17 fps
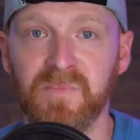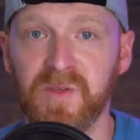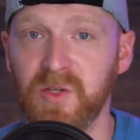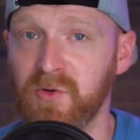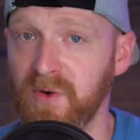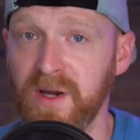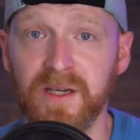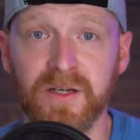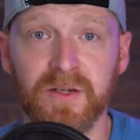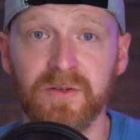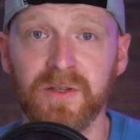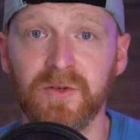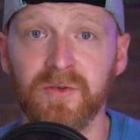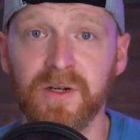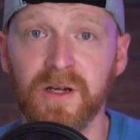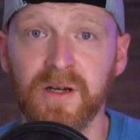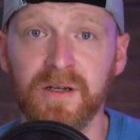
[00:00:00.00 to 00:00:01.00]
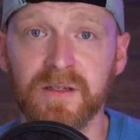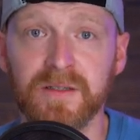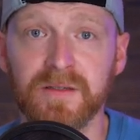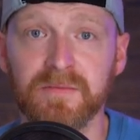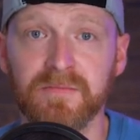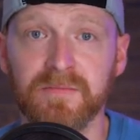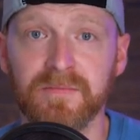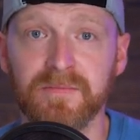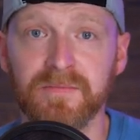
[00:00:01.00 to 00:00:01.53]
Great new little cards.
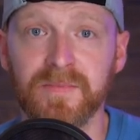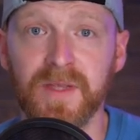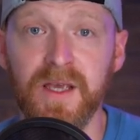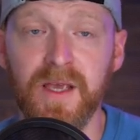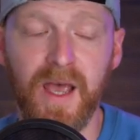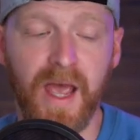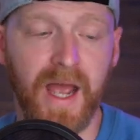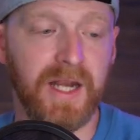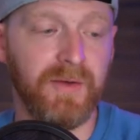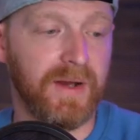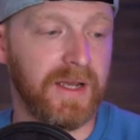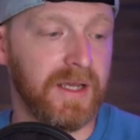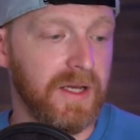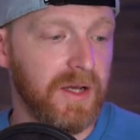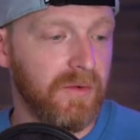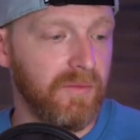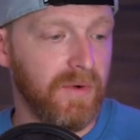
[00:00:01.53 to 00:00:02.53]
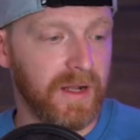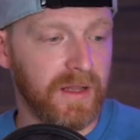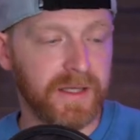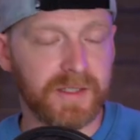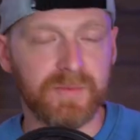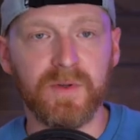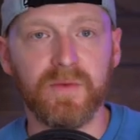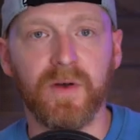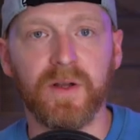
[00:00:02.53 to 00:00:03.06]
Anyway, right, let's move